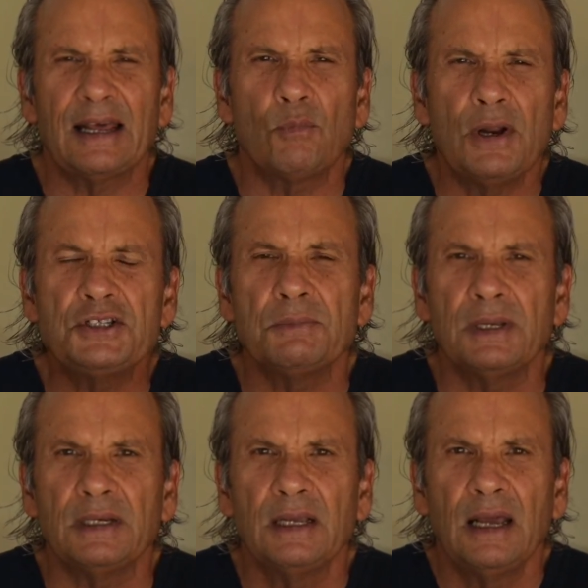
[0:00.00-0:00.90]

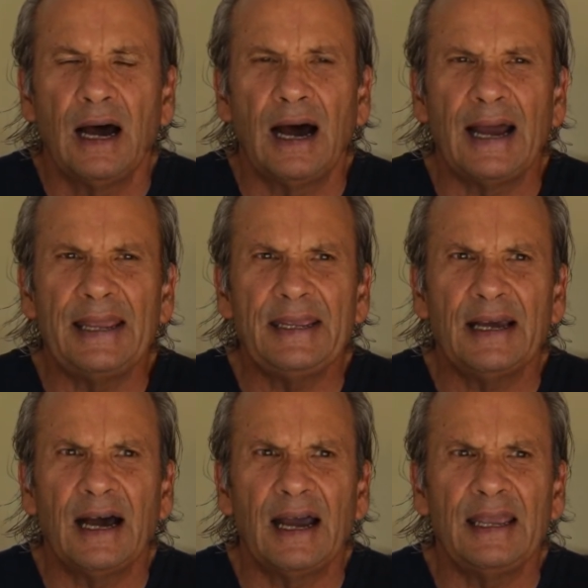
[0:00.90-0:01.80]
regimen,
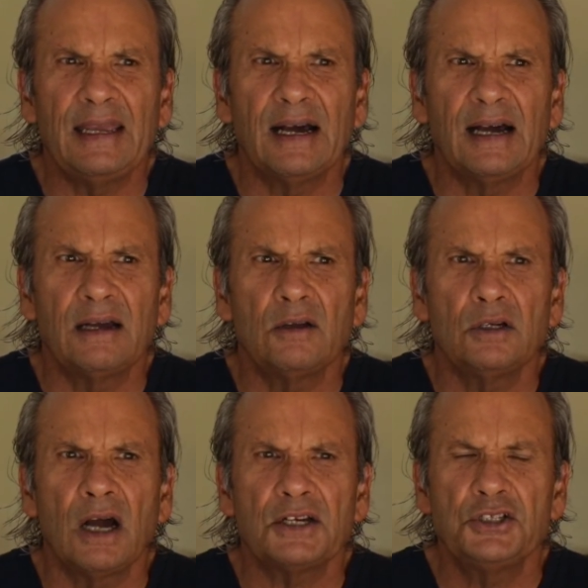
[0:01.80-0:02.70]
I
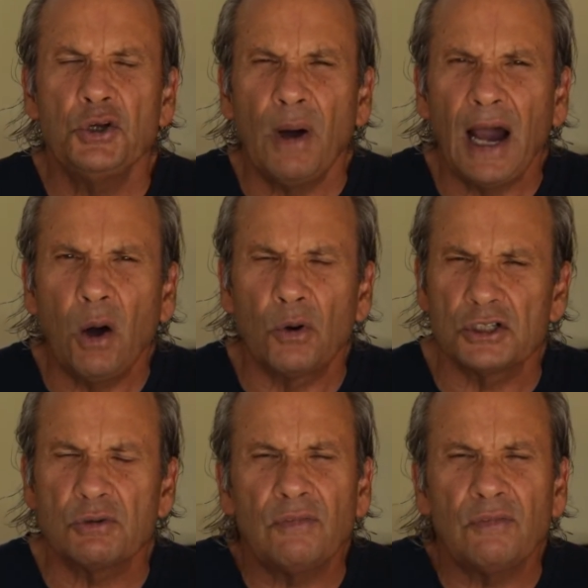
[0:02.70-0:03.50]
got 2 hours,